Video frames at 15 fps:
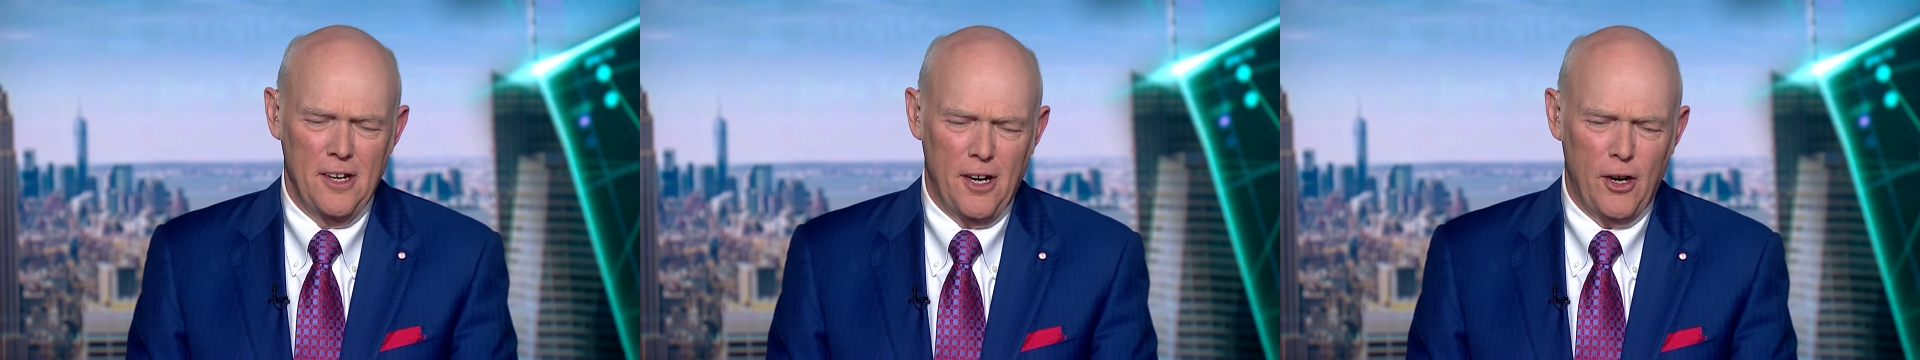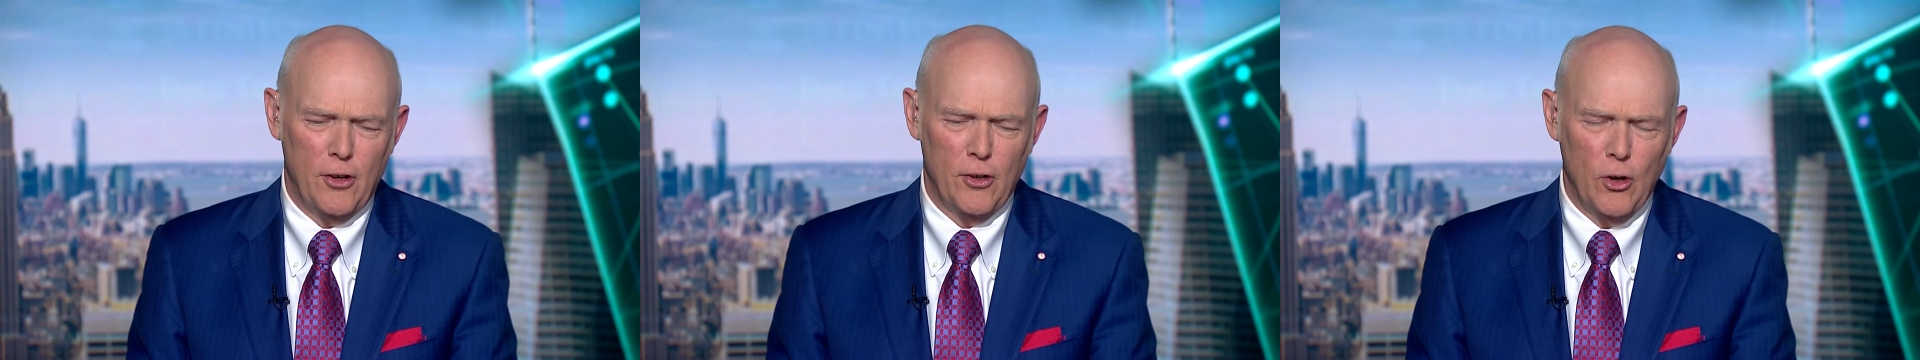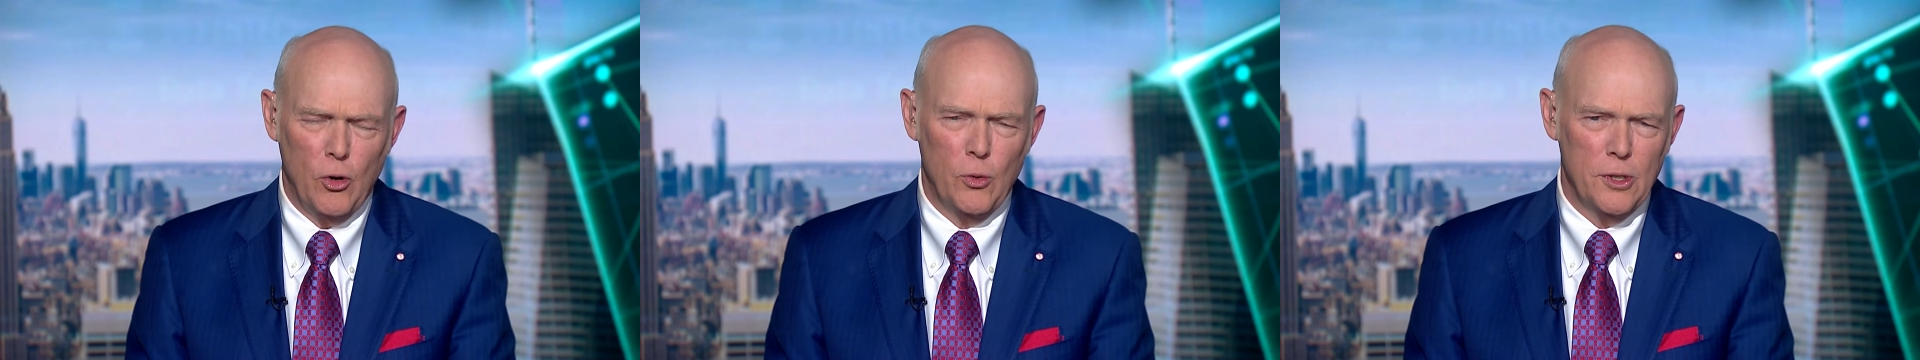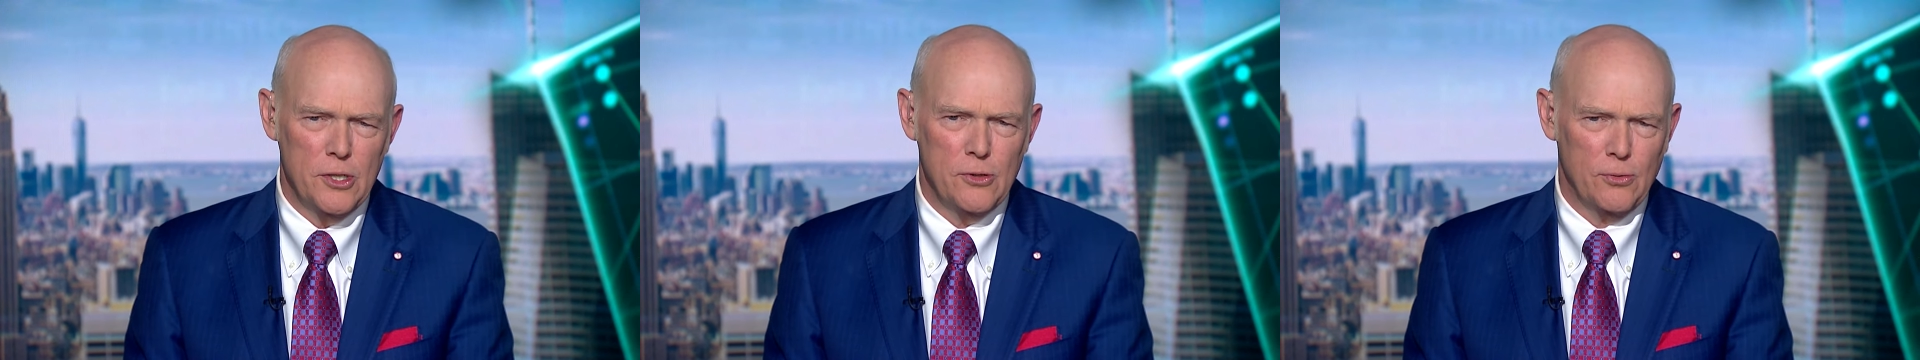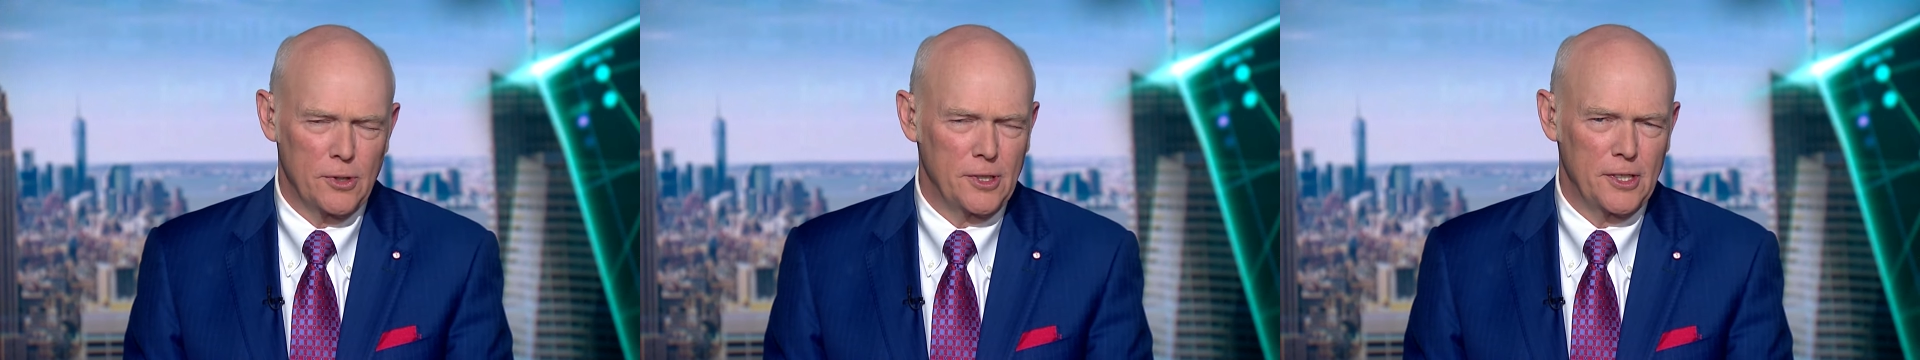are
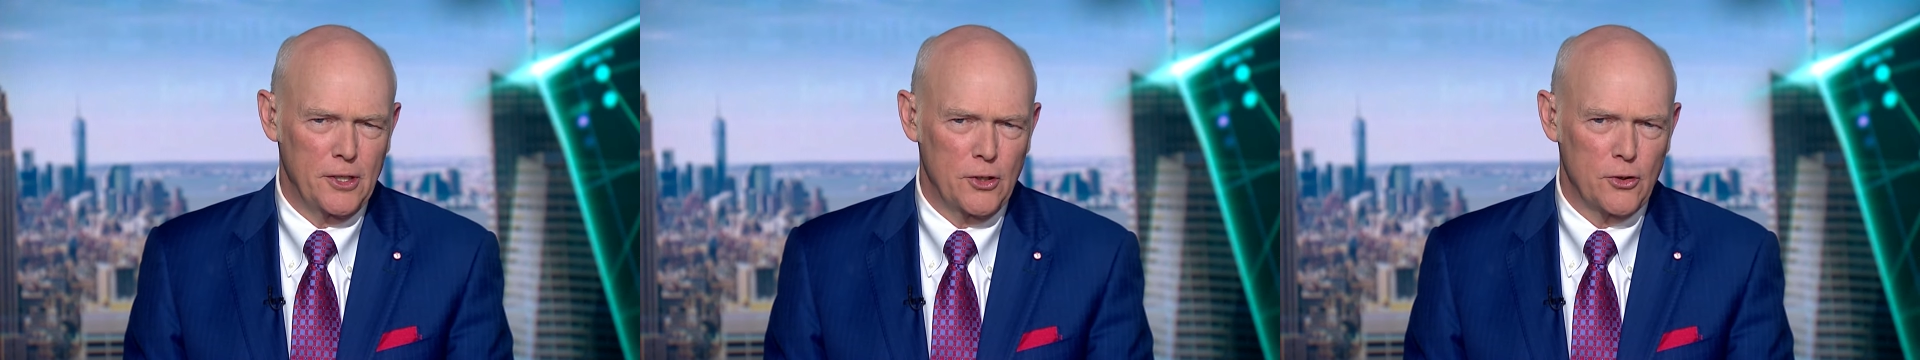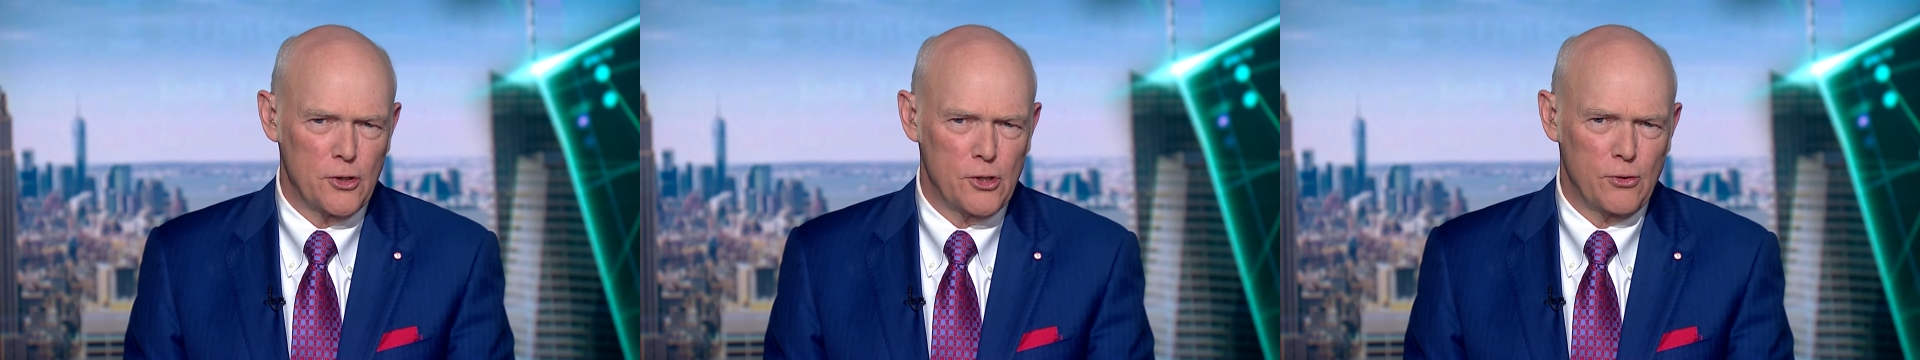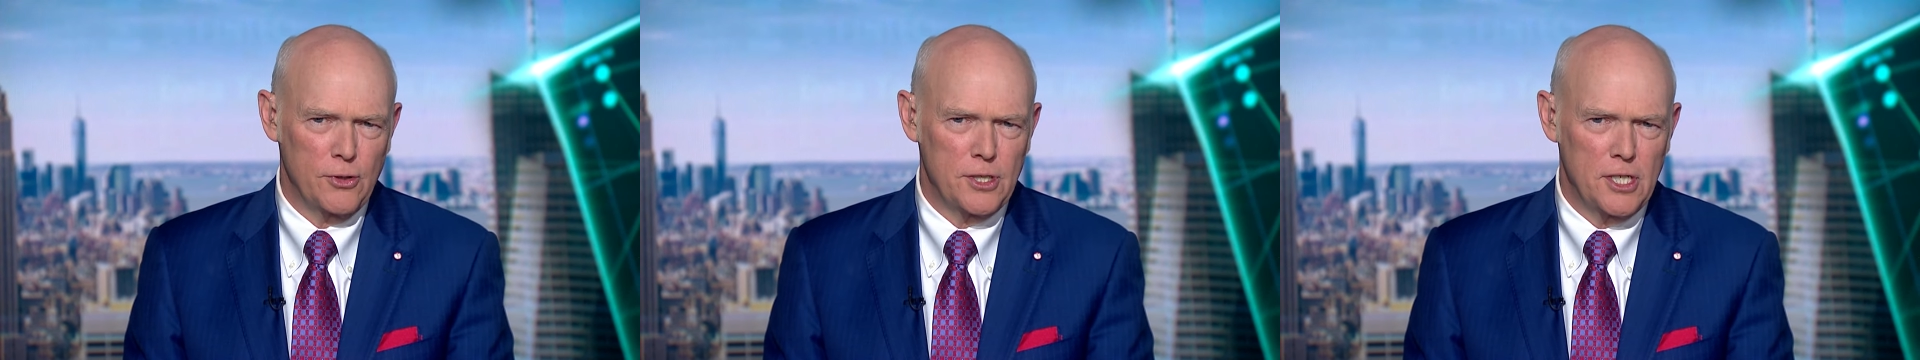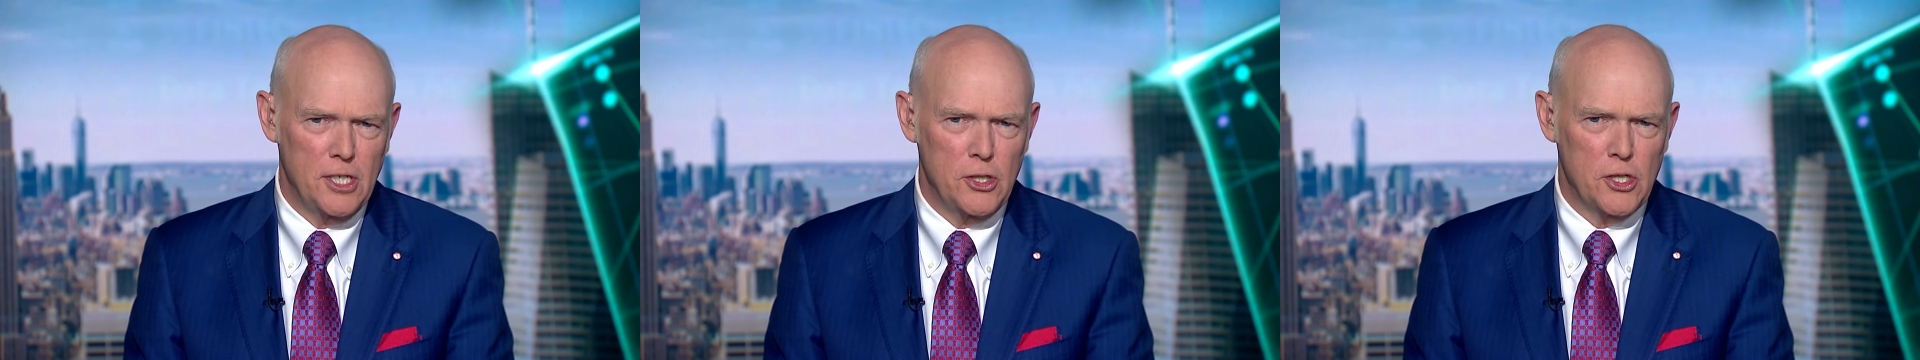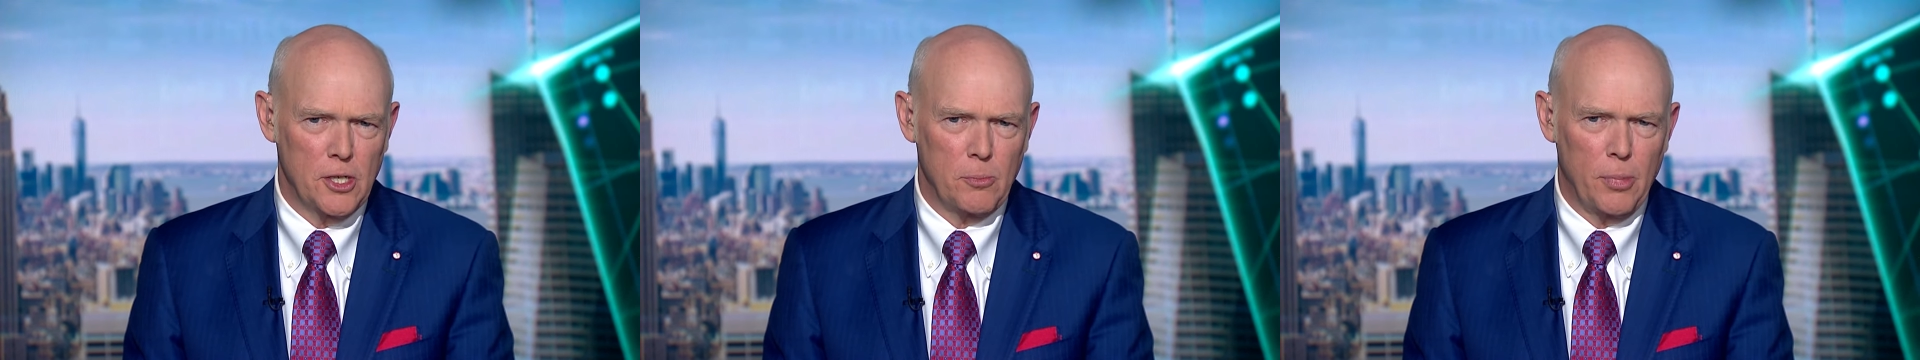always really your
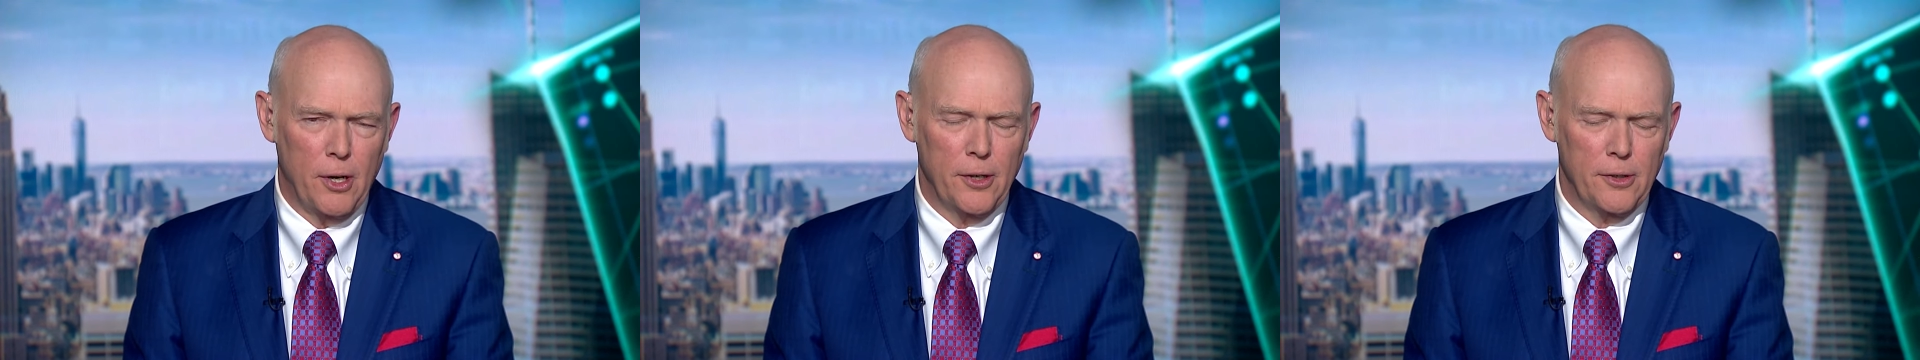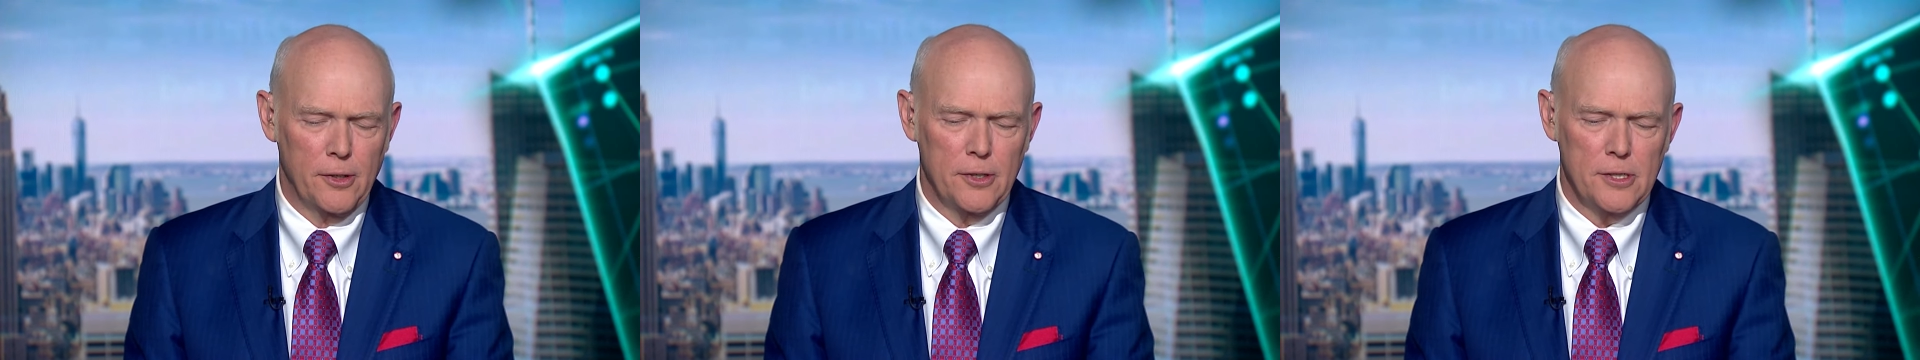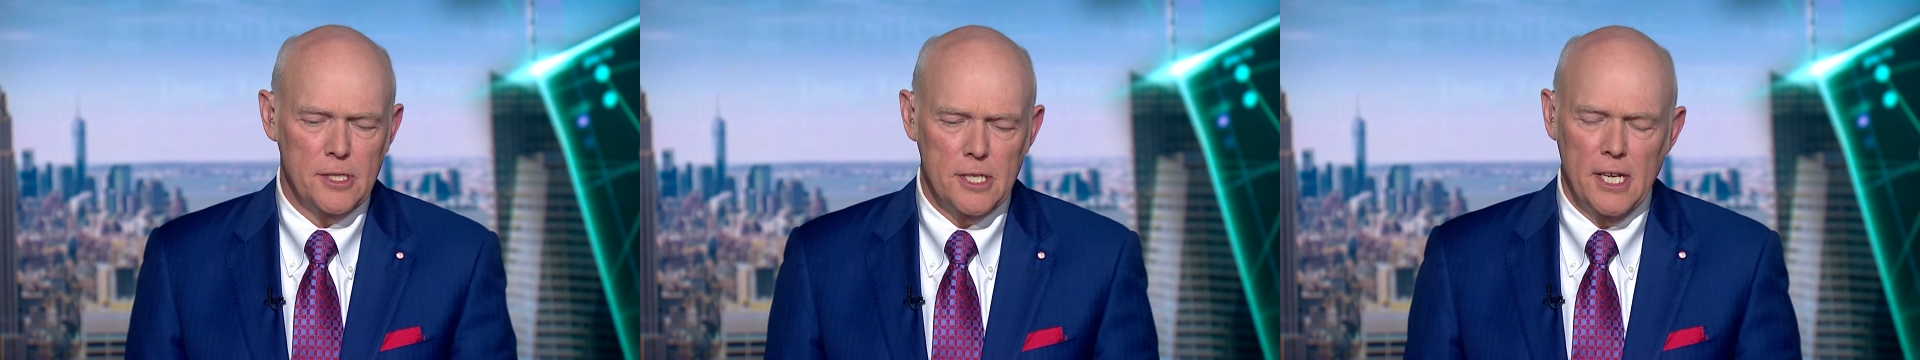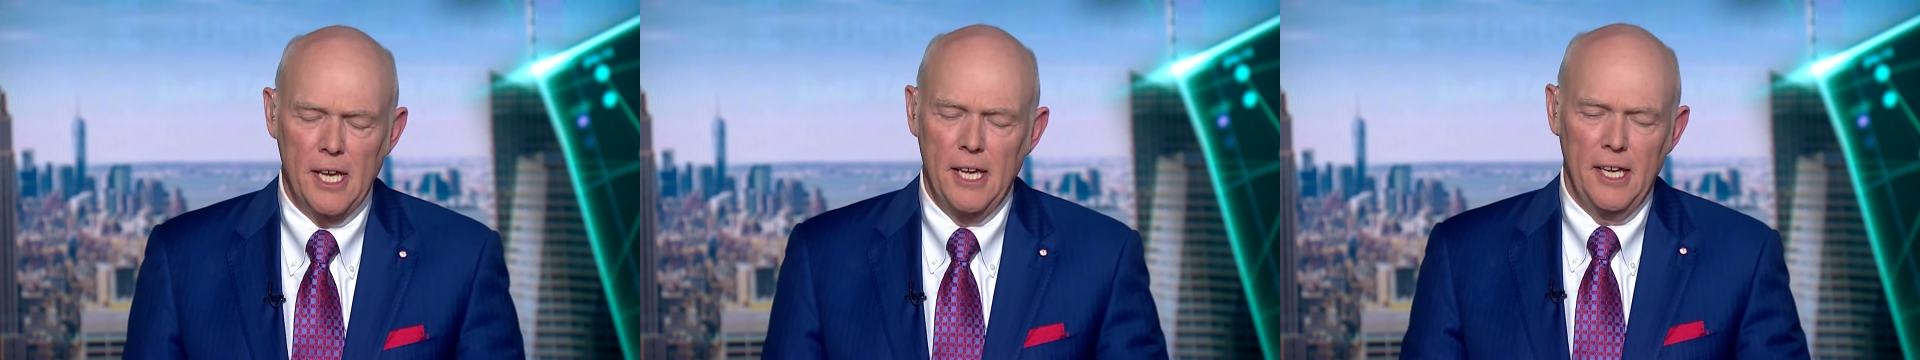strategic partners.